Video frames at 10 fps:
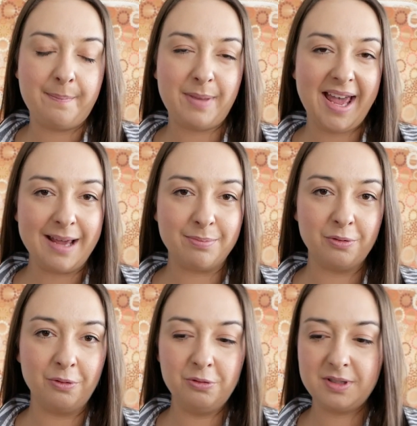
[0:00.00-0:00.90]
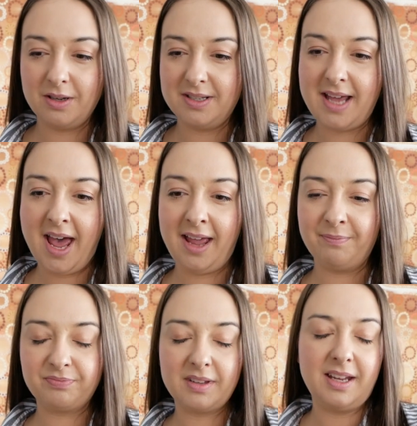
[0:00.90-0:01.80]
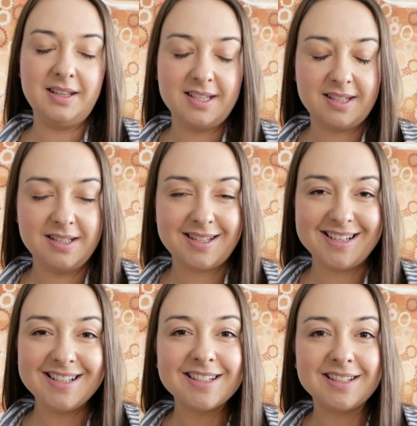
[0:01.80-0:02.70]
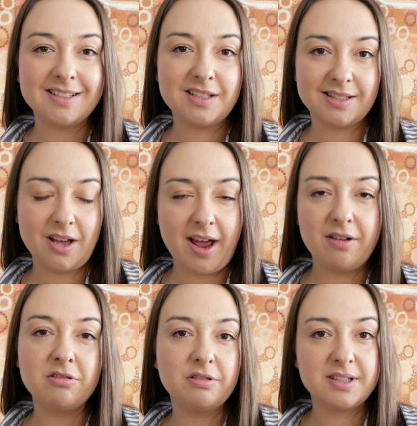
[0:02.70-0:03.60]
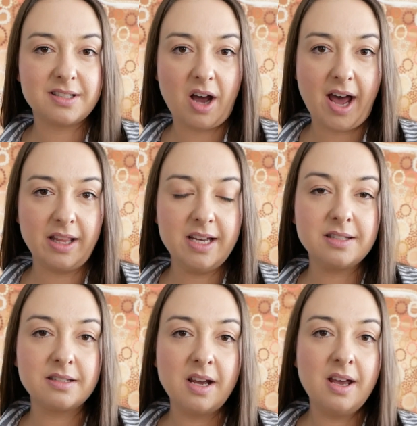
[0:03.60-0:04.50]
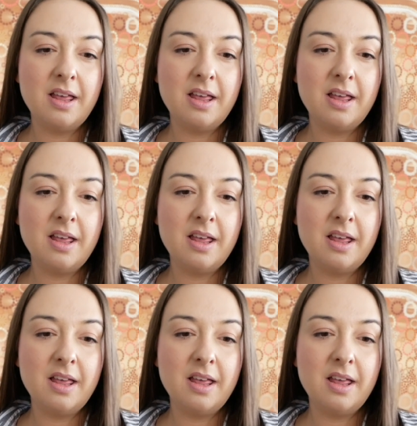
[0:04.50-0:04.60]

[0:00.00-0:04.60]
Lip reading: people. So say in this instance, it's a designer and a stylist